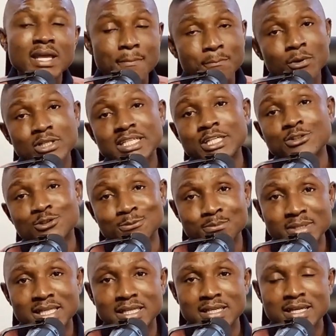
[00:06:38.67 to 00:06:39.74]
important to
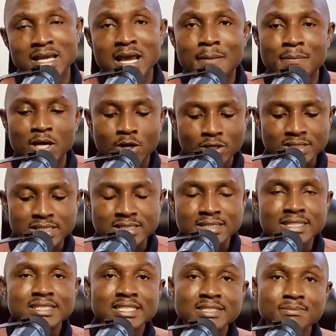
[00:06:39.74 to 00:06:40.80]
me because it
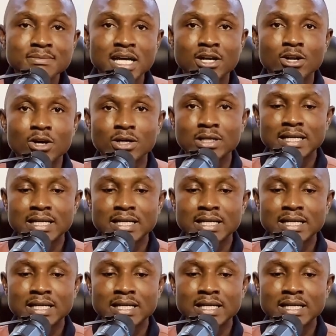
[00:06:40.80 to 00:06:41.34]
teaches me a lot,